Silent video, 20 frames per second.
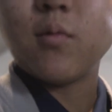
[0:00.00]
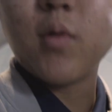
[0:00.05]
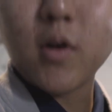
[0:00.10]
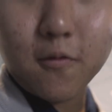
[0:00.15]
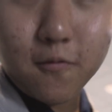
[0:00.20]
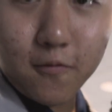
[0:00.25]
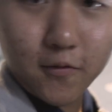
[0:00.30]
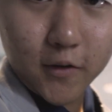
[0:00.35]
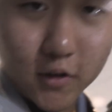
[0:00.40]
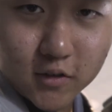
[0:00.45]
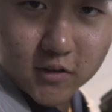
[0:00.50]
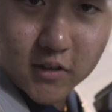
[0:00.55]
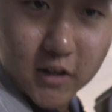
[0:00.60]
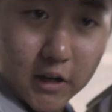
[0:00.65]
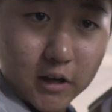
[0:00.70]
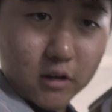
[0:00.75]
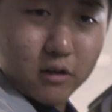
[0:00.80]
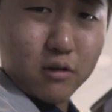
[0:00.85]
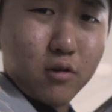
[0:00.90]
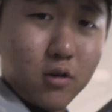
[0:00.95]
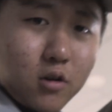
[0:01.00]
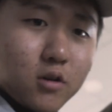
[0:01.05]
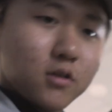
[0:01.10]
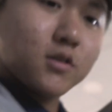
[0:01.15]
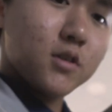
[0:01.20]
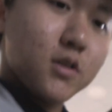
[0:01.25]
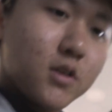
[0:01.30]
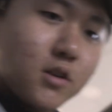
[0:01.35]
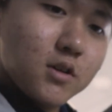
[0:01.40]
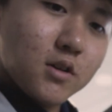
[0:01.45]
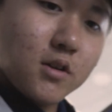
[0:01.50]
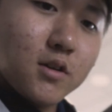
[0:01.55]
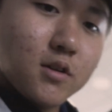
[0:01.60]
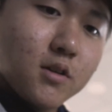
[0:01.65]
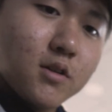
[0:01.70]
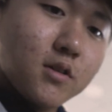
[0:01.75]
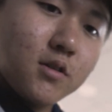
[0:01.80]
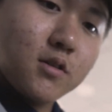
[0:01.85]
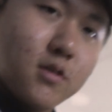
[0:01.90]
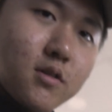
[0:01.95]
what it feels like. Oh,
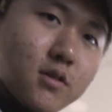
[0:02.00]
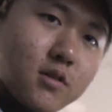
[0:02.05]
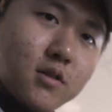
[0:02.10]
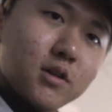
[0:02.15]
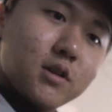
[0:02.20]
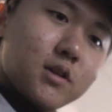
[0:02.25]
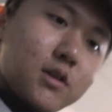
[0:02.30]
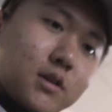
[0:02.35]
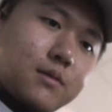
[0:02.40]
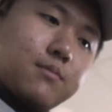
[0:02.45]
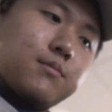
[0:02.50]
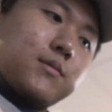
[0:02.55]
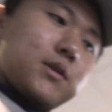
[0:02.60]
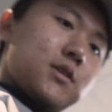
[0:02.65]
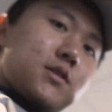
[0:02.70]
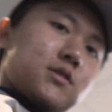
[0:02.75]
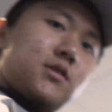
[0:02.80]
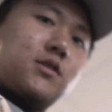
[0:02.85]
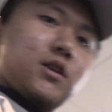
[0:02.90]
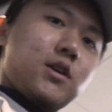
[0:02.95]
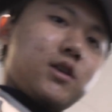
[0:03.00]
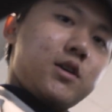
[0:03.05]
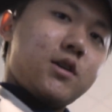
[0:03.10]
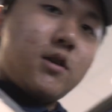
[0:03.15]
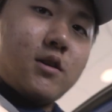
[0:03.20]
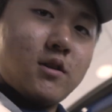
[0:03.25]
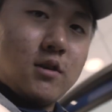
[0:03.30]
I'm gonna see